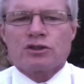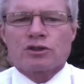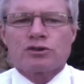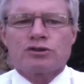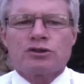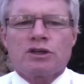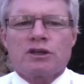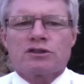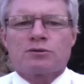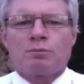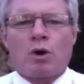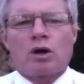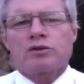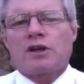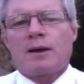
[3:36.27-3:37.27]
urging its
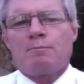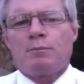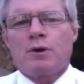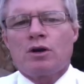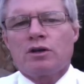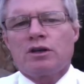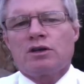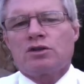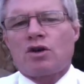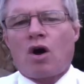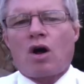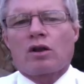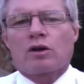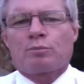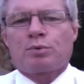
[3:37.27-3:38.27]

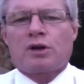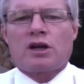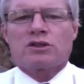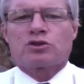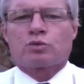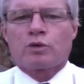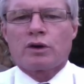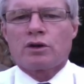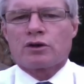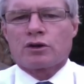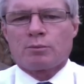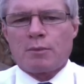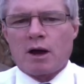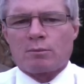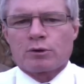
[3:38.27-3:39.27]
multi-million-dollar plus
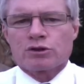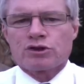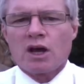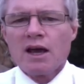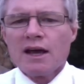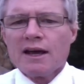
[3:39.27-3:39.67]
realtor members